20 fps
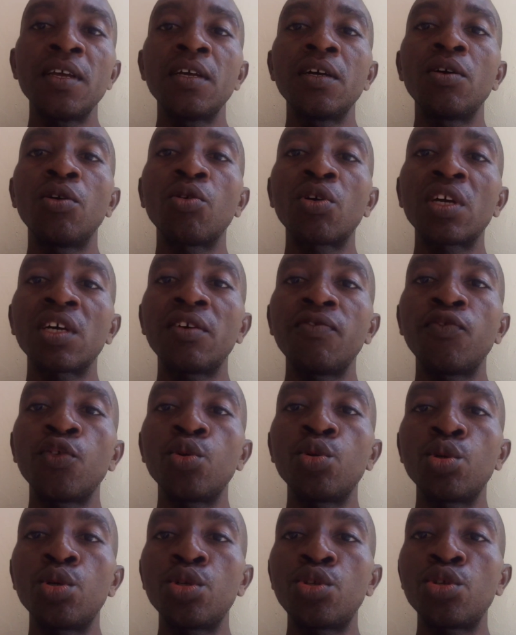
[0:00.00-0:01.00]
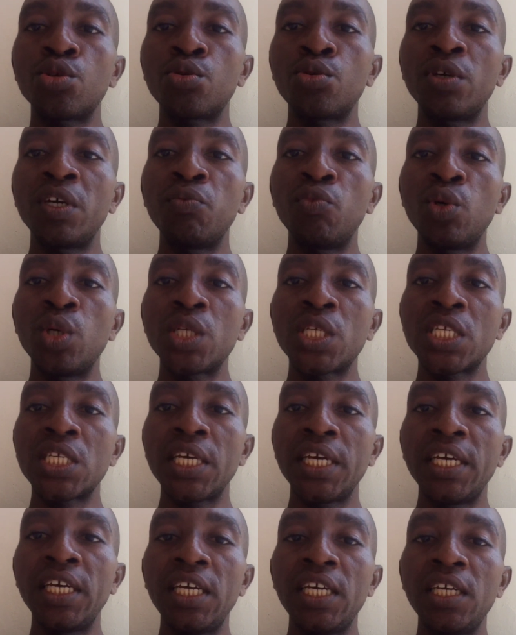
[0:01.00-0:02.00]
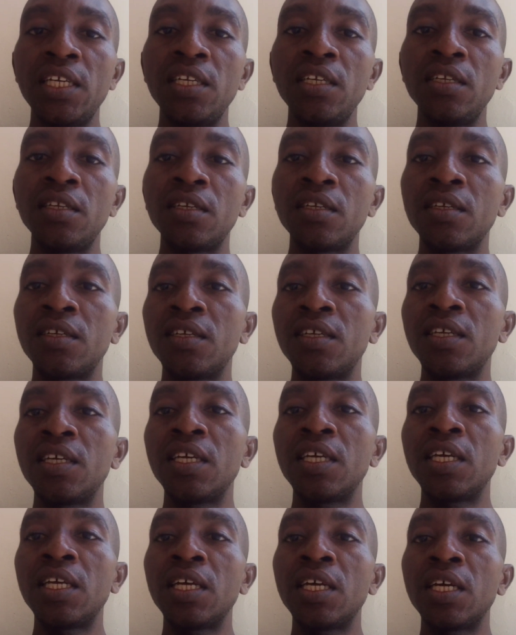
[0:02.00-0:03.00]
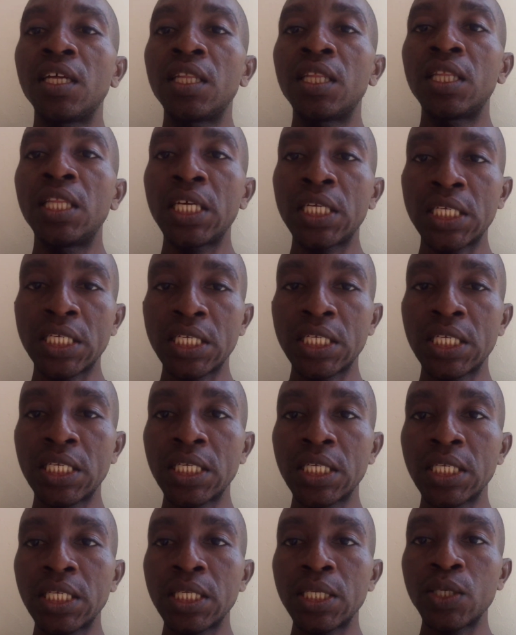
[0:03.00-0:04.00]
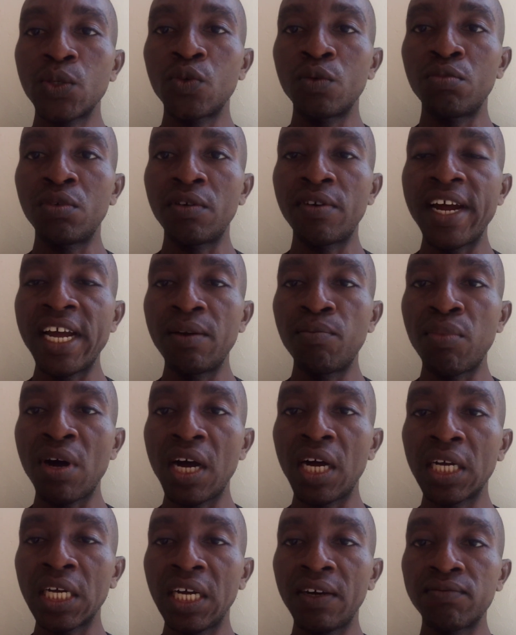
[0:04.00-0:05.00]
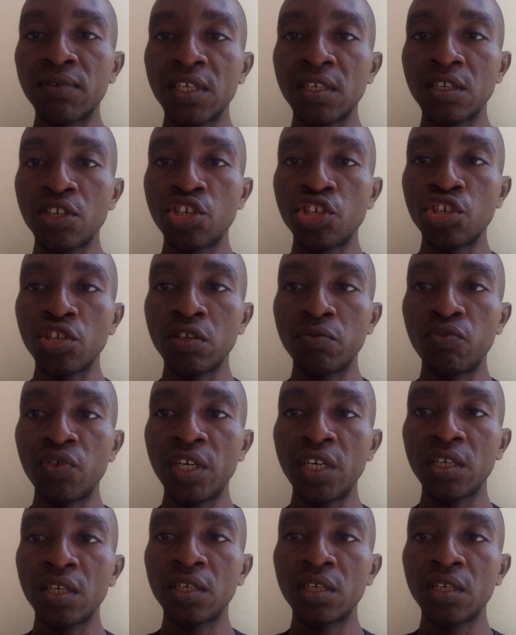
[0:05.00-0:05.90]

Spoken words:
Okafor Ugochukwu saying this. We'll be right back after this short break.